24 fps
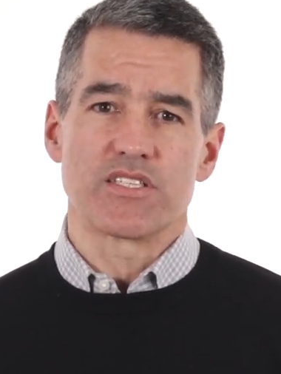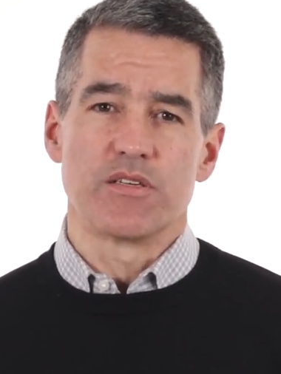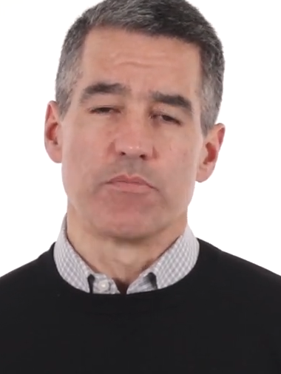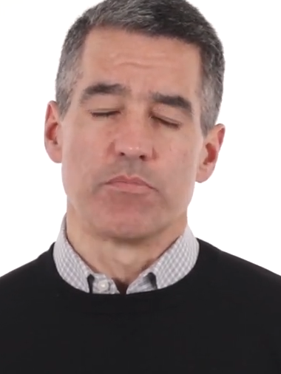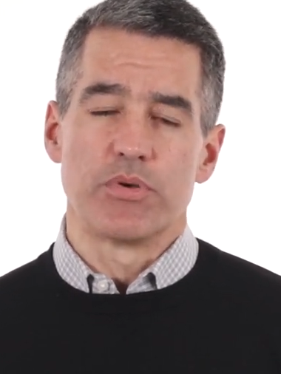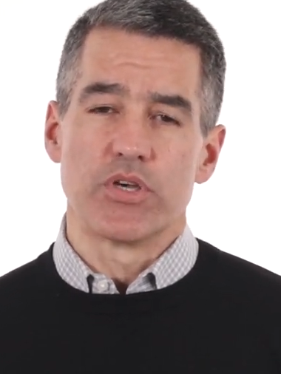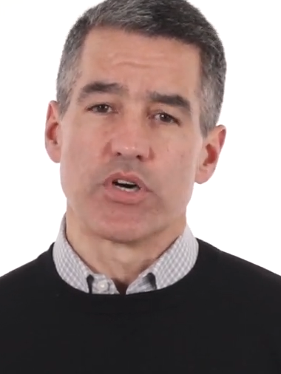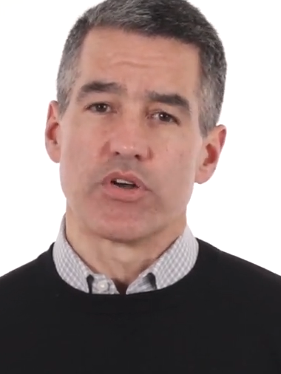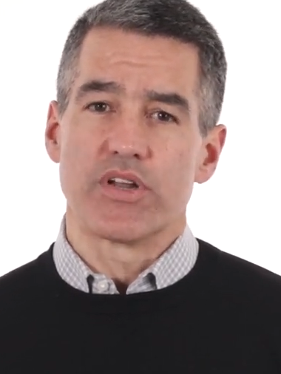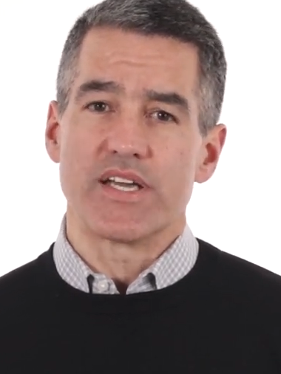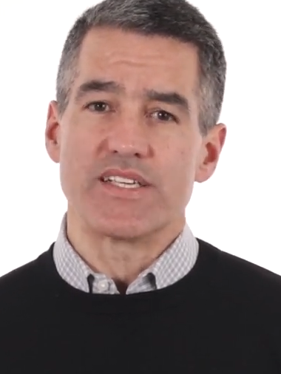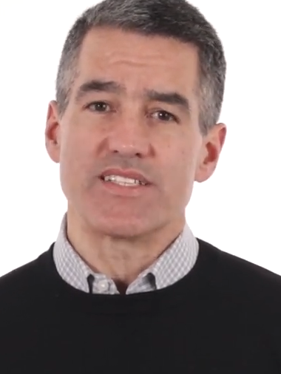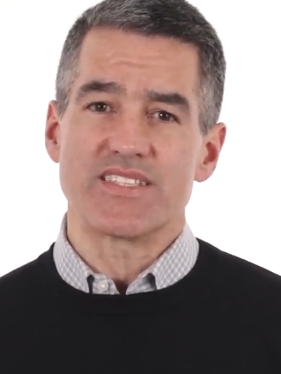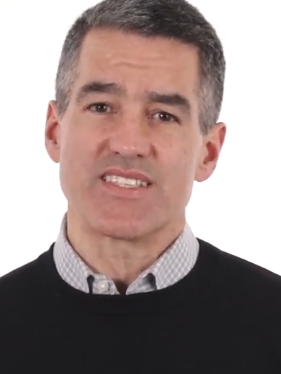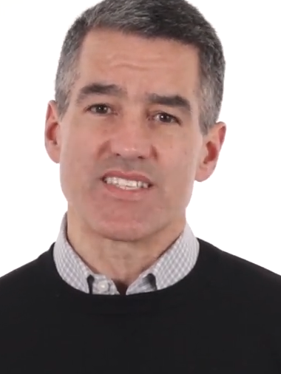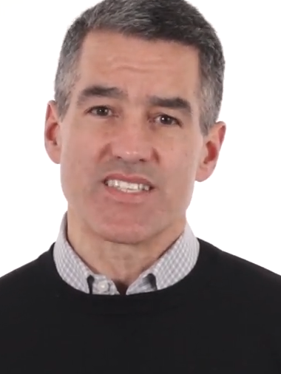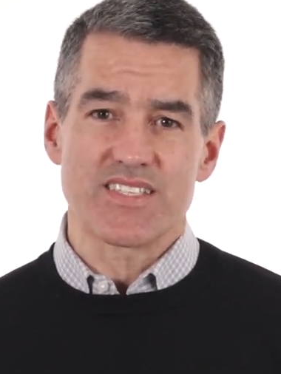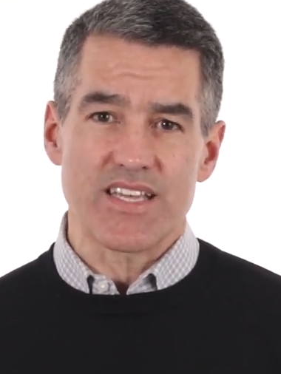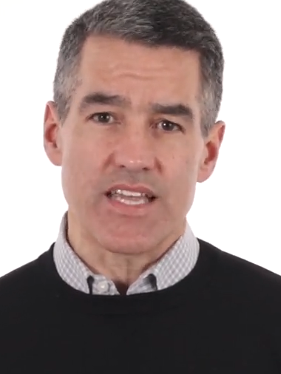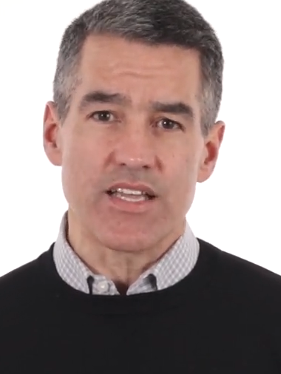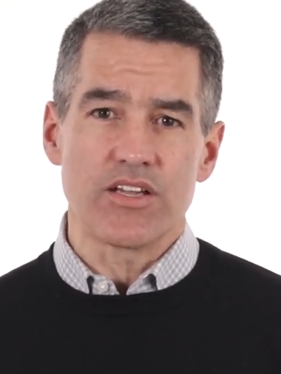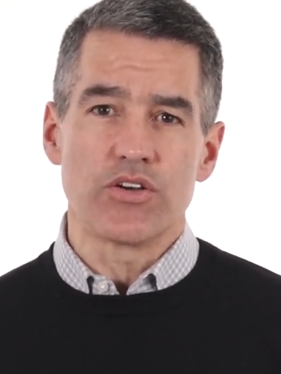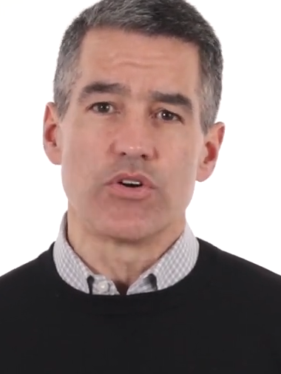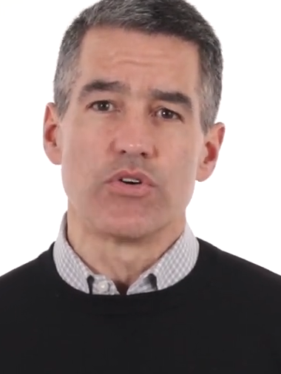to build a
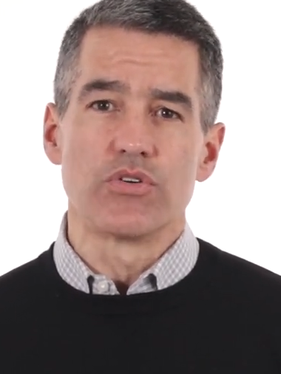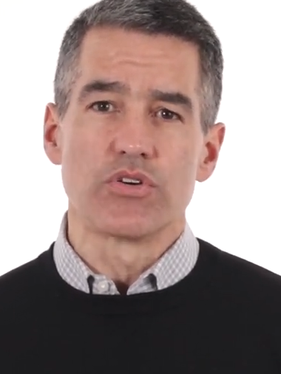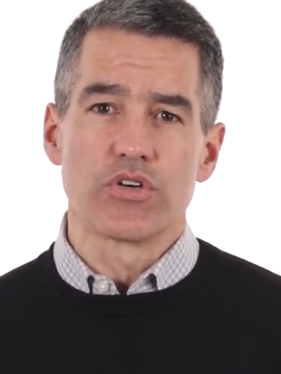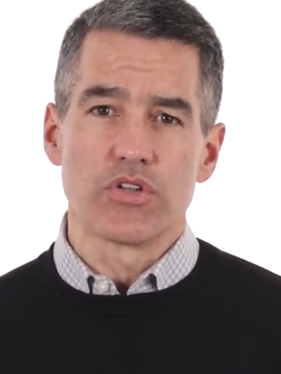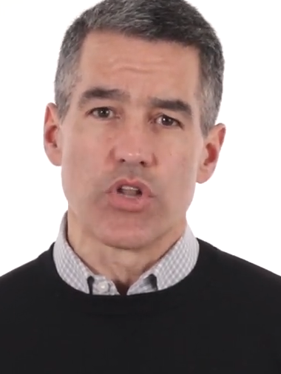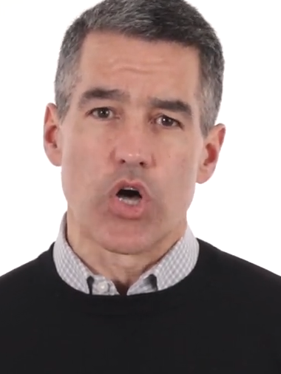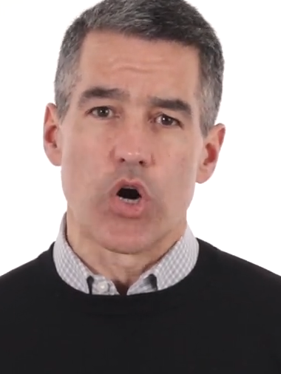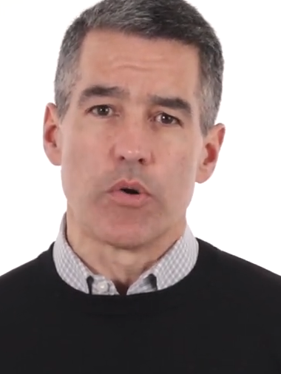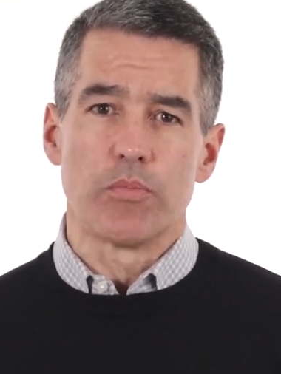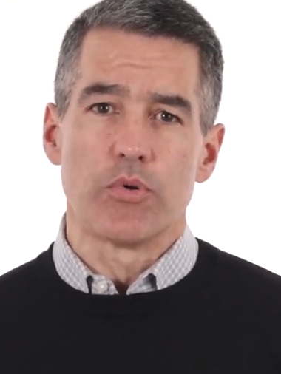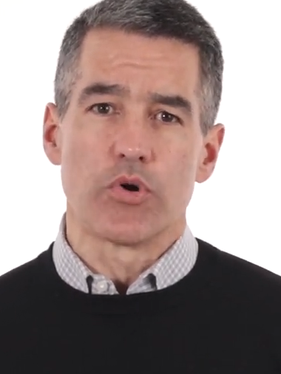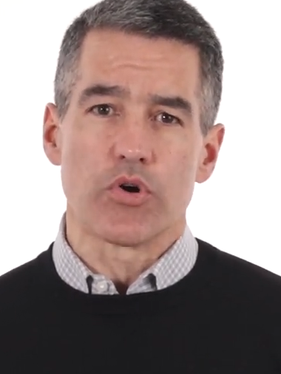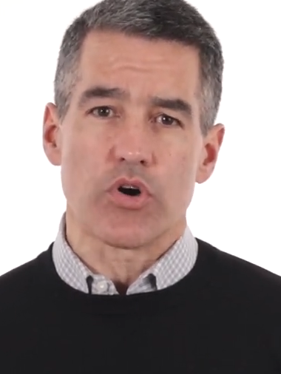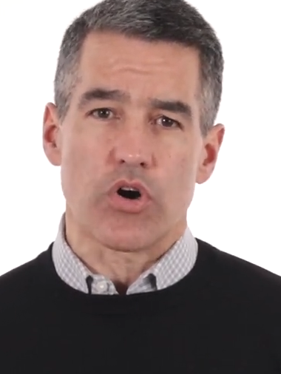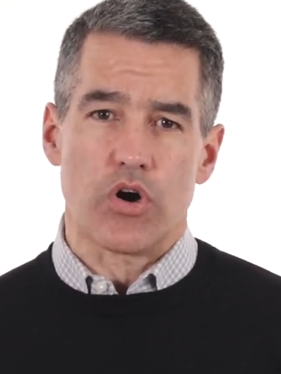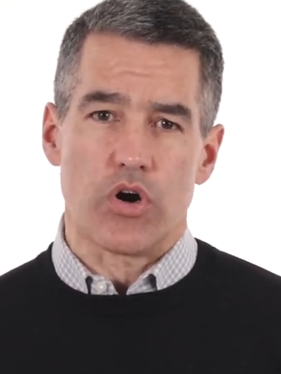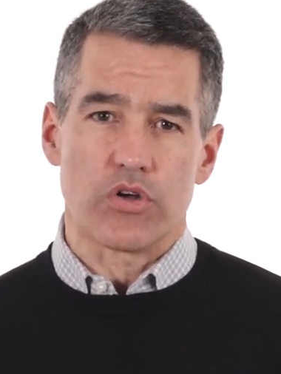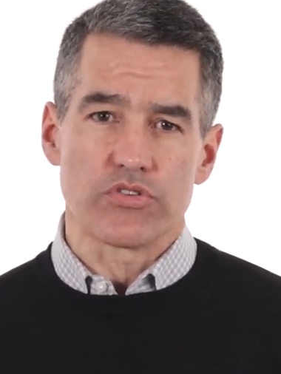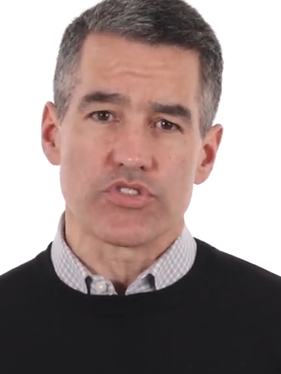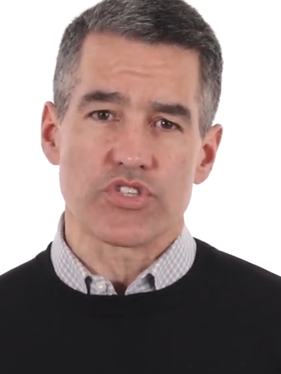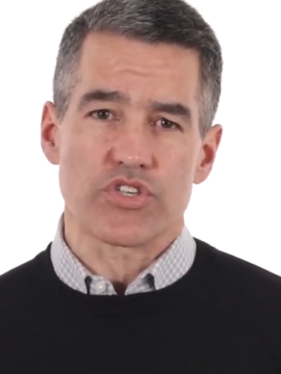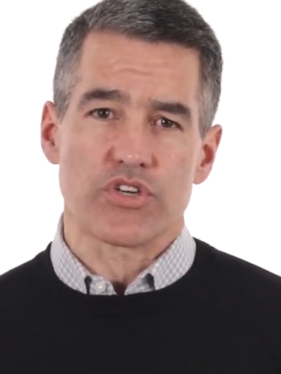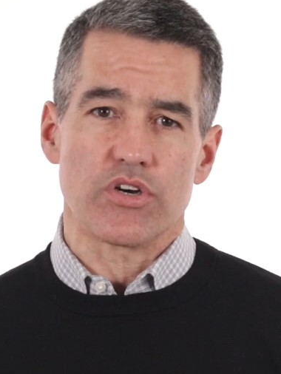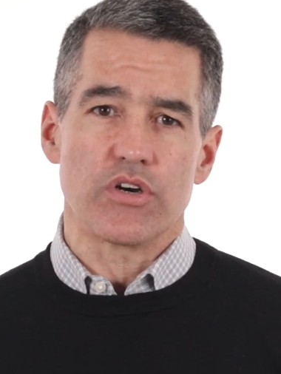single global
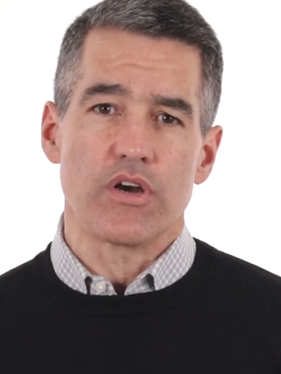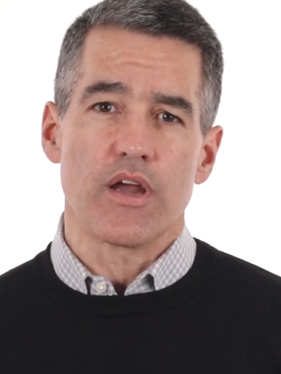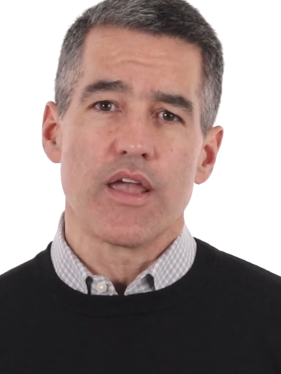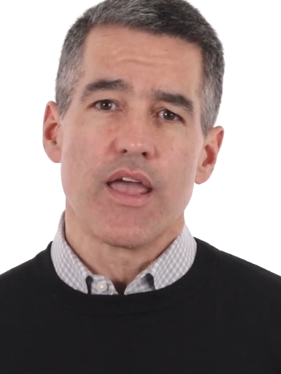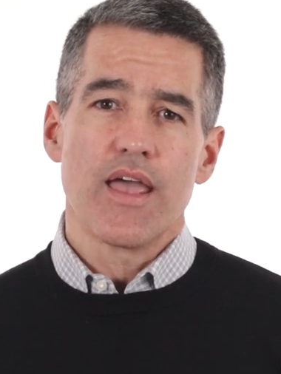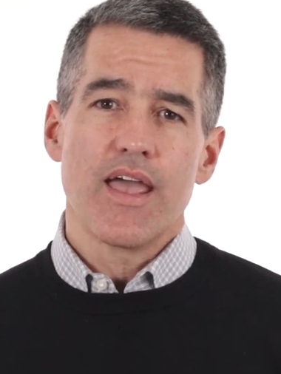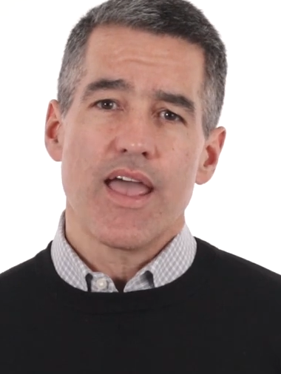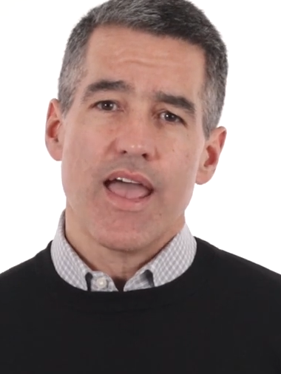culture,